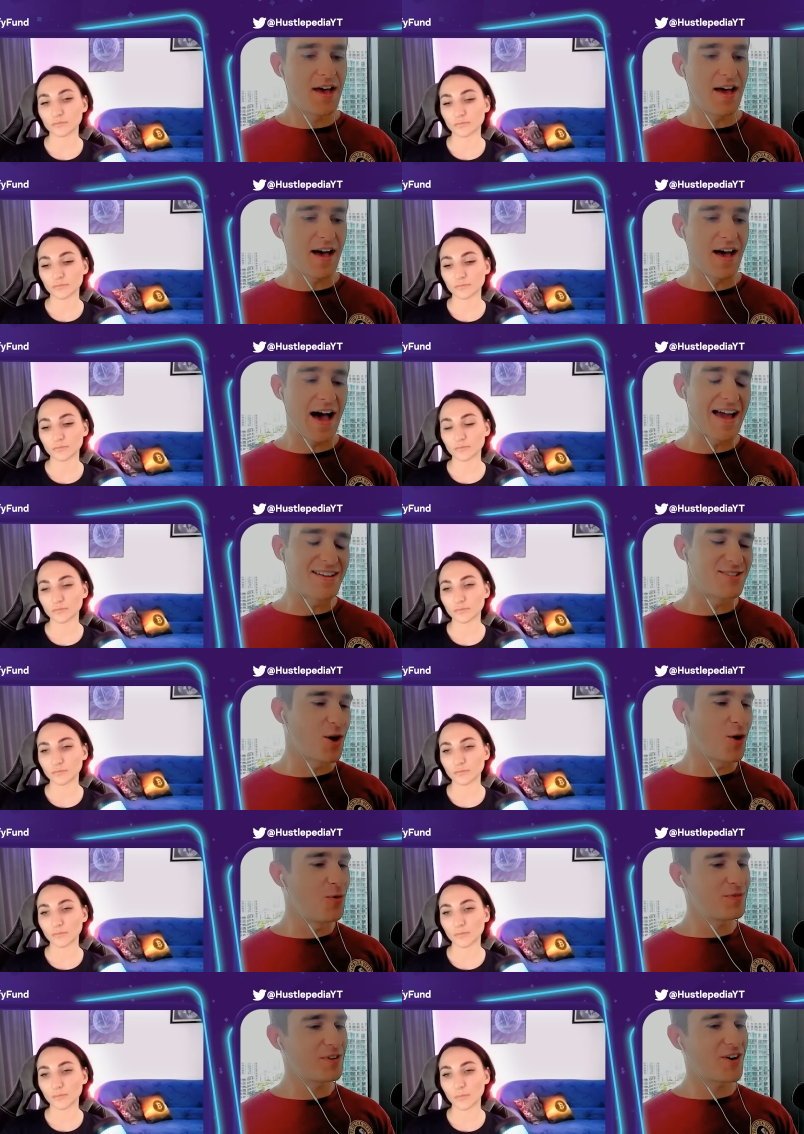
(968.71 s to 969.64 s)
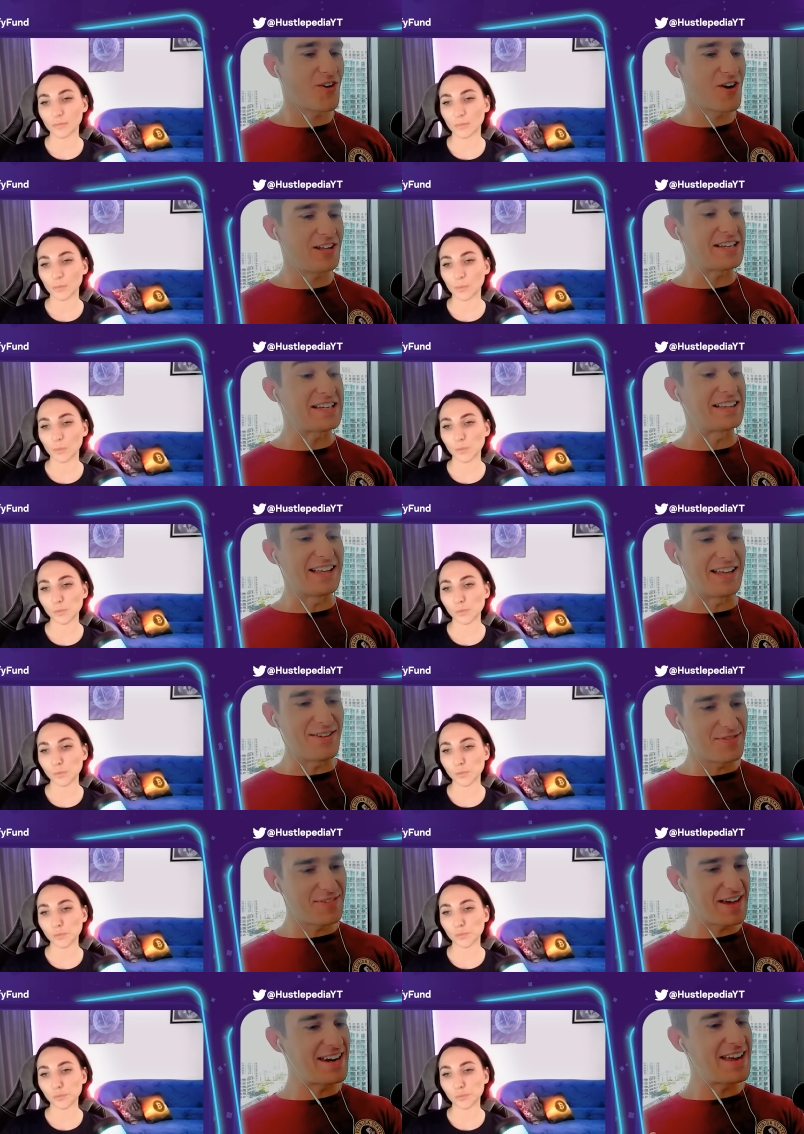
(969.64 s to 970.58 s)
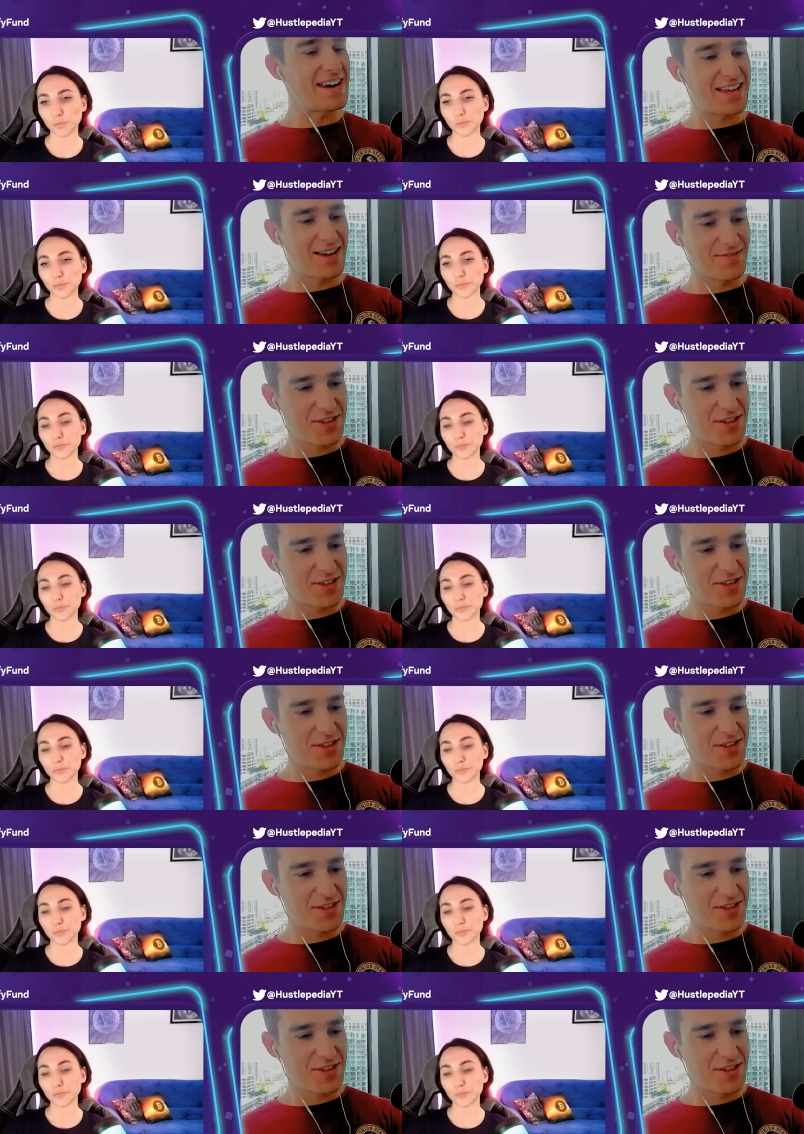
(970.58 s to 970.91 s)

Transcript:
Speaker 1: uh, i don't currently live in any of